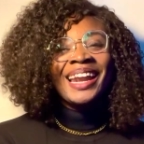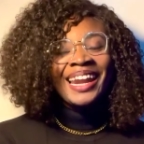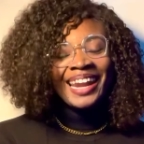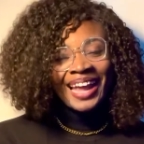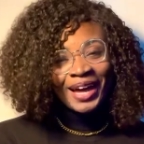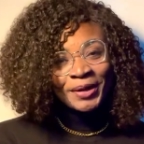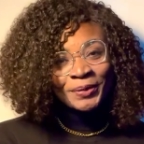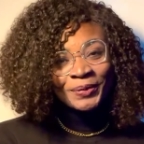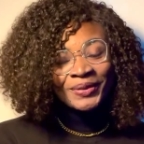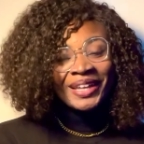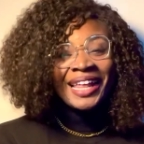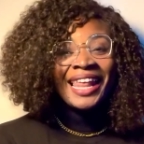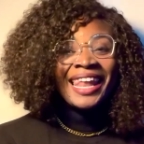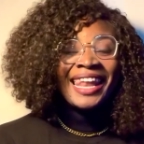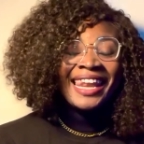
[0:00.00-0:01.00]
Now,
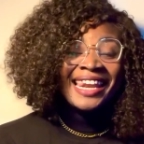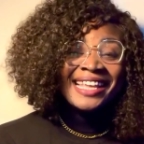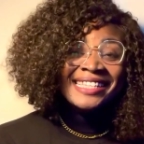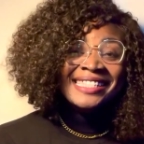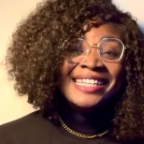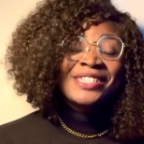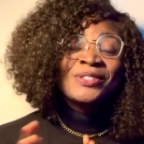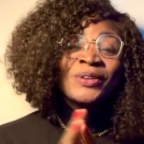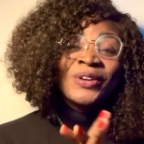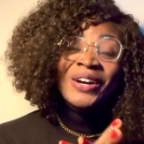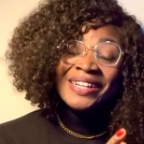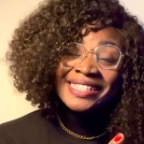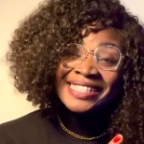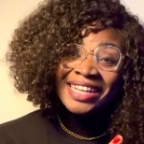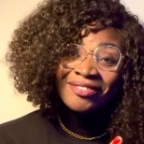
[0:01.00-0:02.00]
listen to
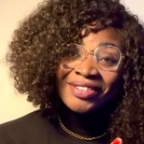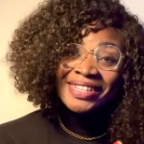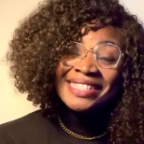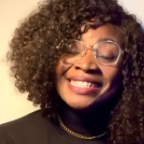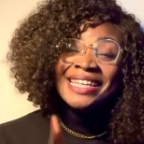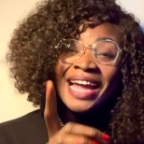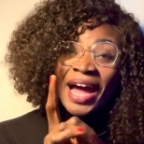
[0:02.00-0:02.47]
God's servant,